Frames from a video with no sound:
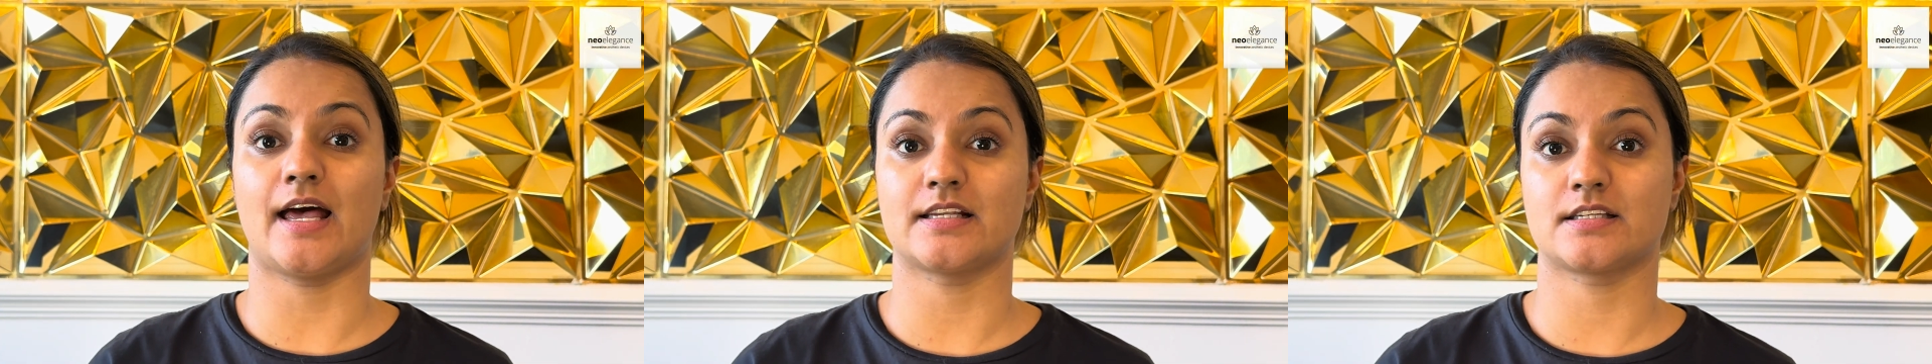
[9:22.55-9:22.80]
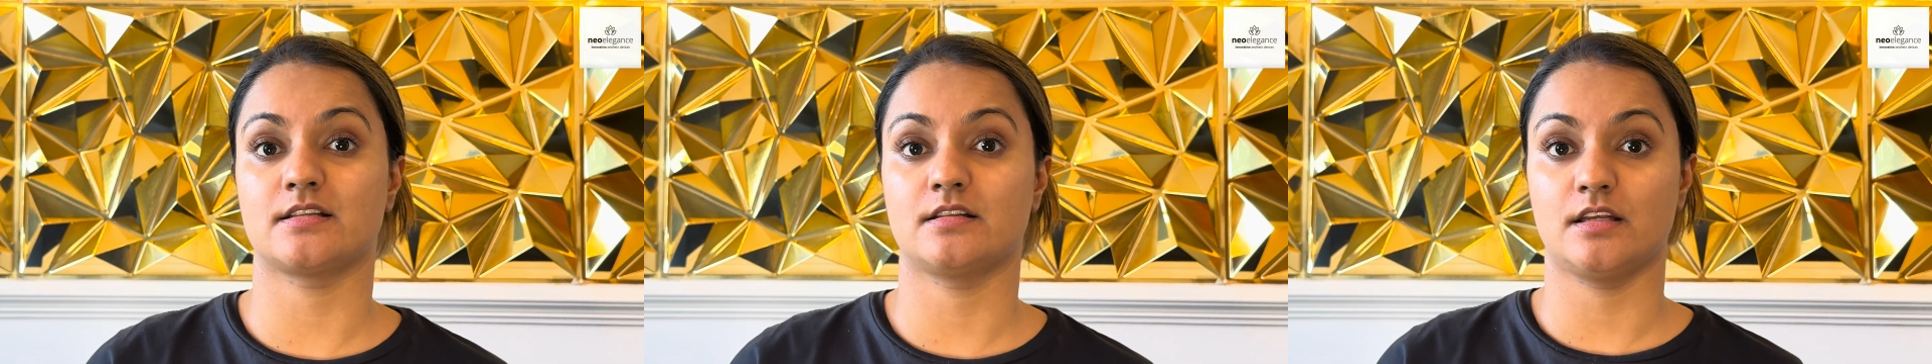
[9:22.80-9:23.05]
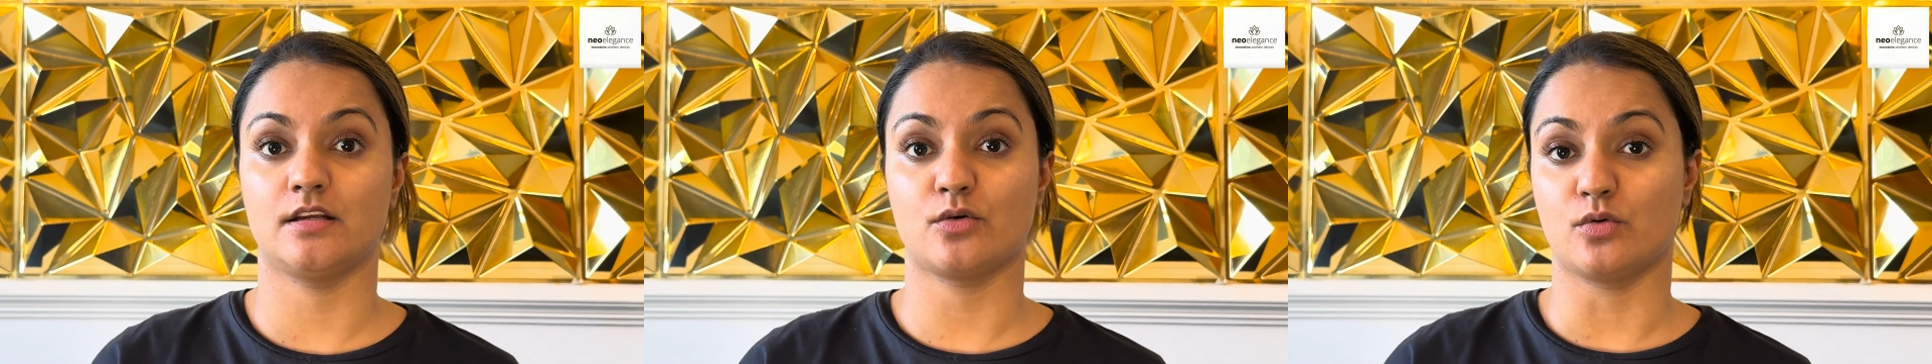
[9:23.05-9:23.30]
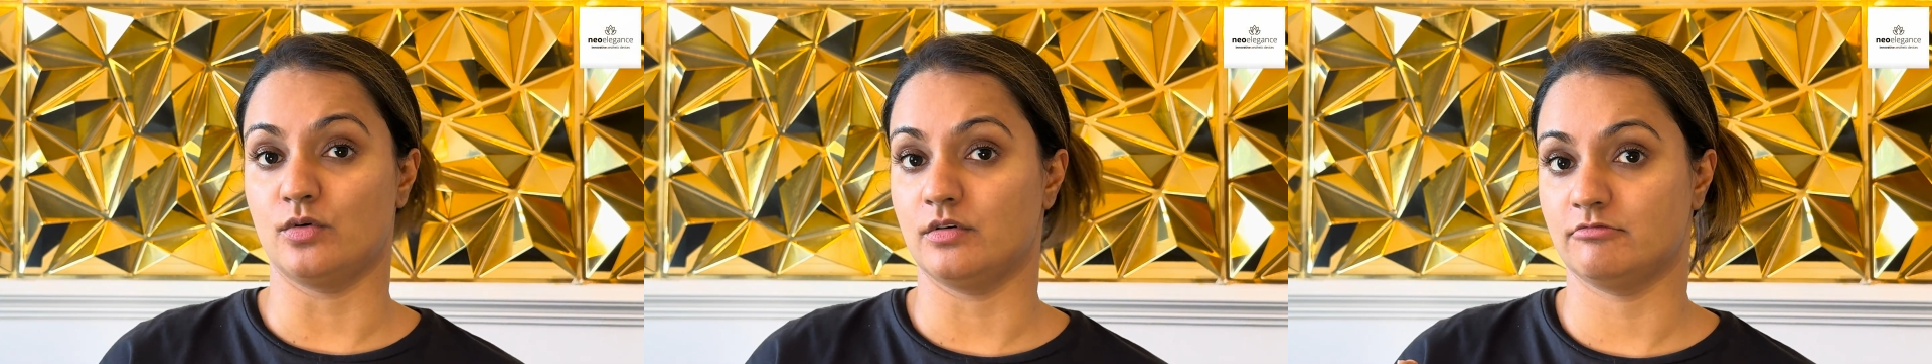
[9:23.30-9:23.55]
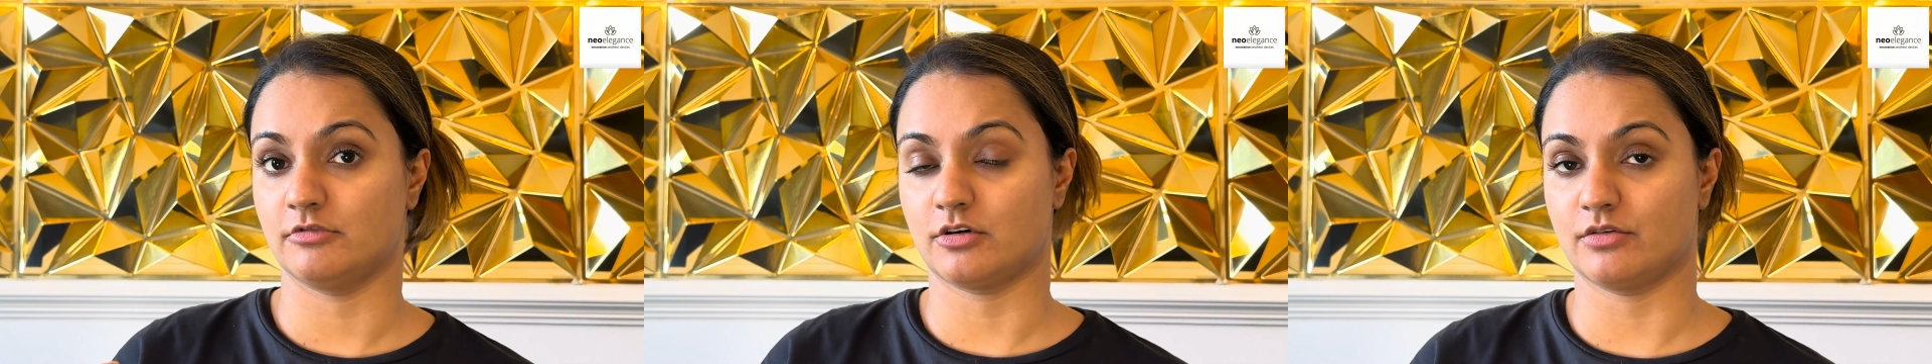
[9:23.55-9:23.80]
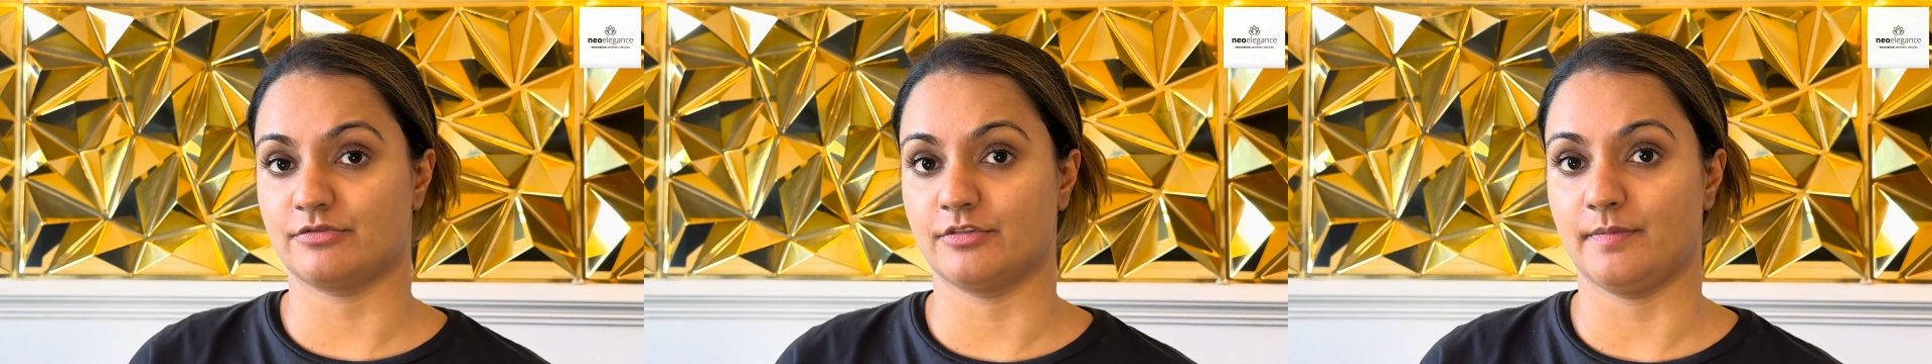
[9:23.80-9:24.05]
adding the cooling
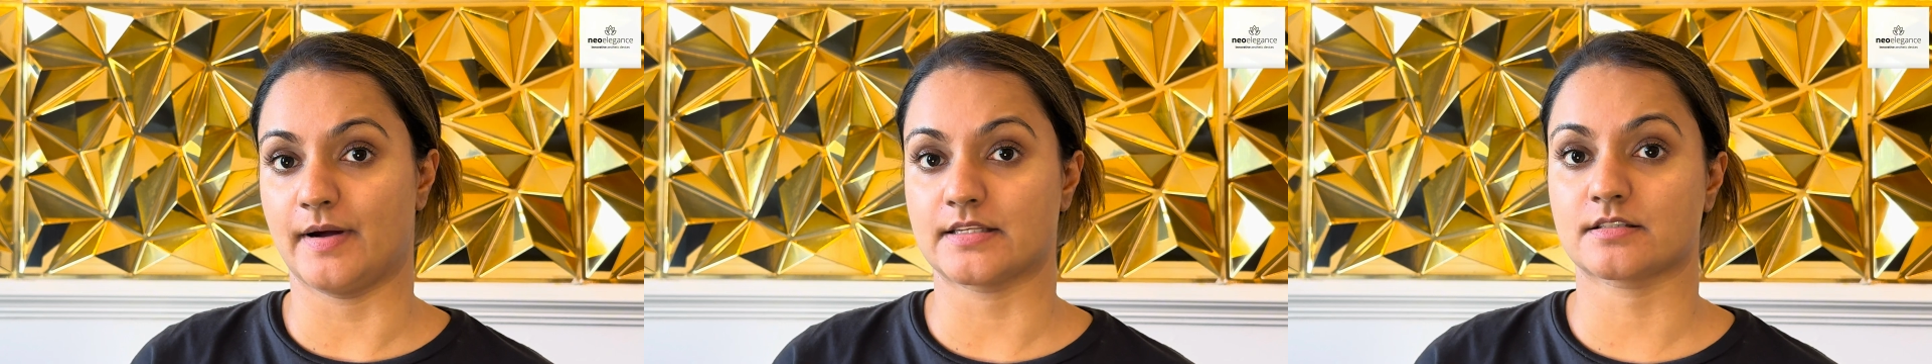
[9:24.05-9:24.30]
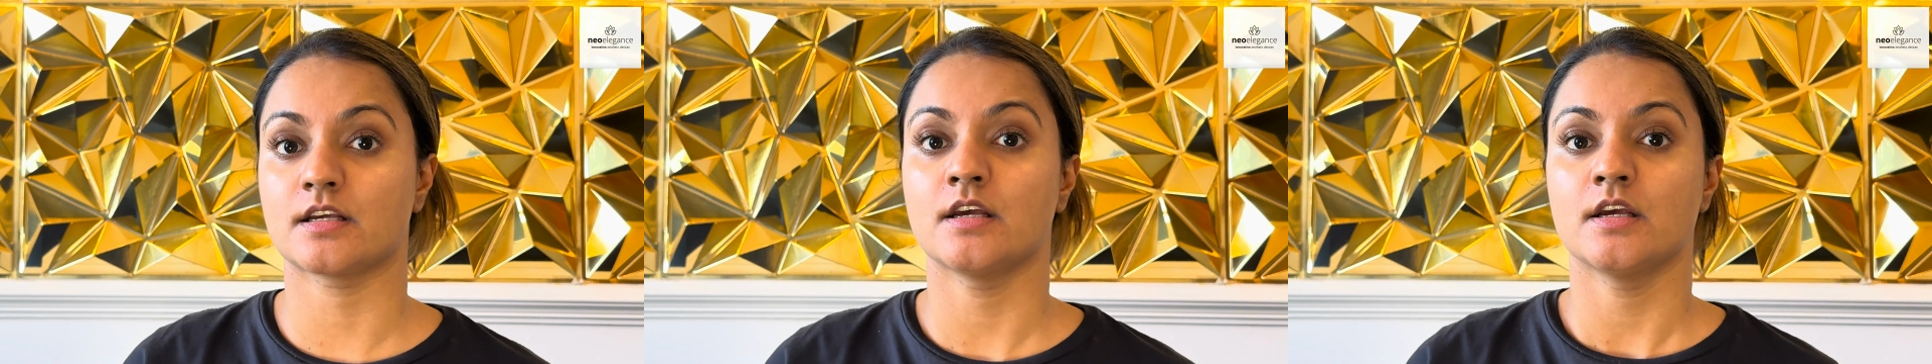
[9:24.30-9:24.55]
recovery mask.